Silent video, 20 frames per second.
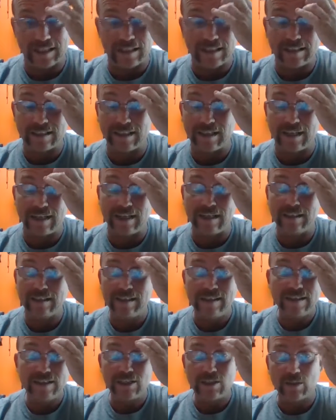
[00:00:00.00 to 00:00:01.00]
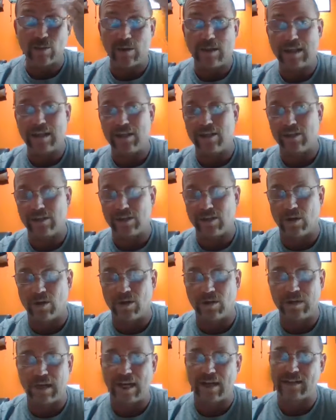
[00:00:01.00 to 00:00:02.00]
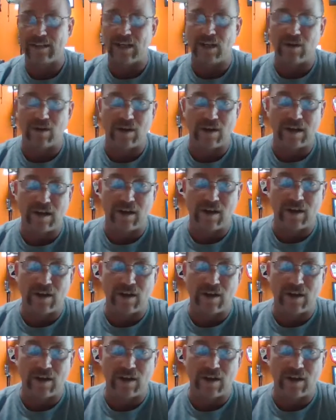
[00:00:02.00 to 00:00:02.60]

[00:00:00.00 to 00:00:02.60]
kid, uh, 20 years old, out there on a